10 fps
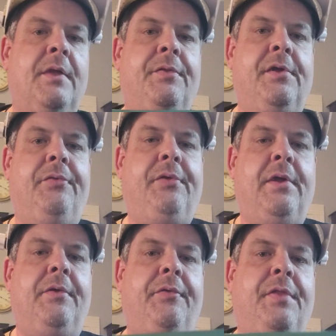This
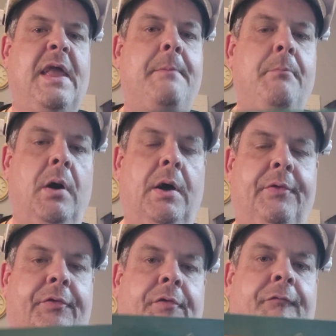is the
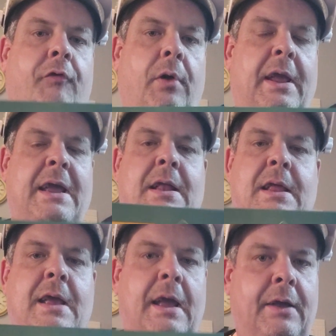must for
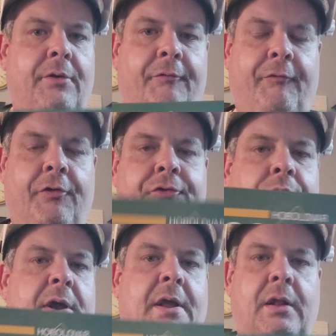any
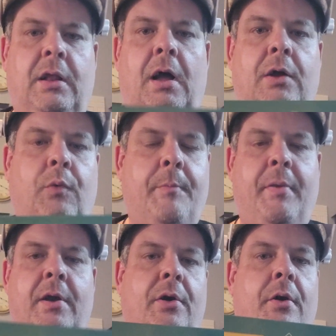anniversary clock
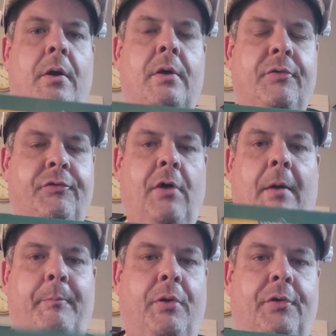repair
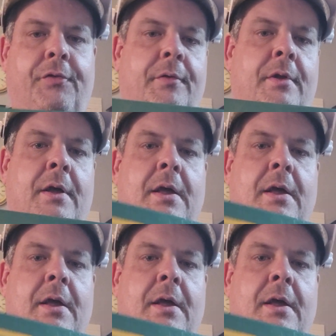shop person.